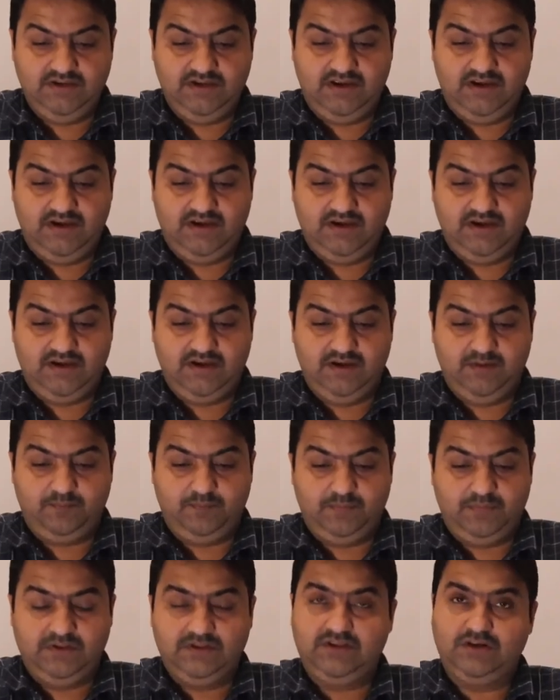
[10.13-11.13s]

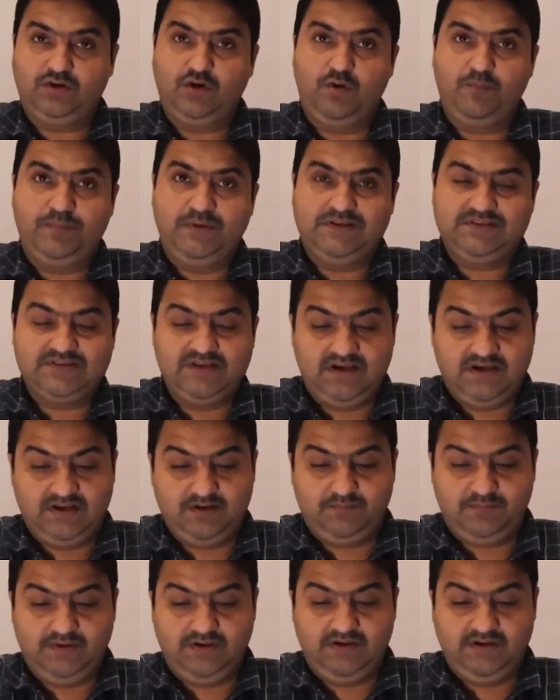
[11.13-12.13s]
The topics are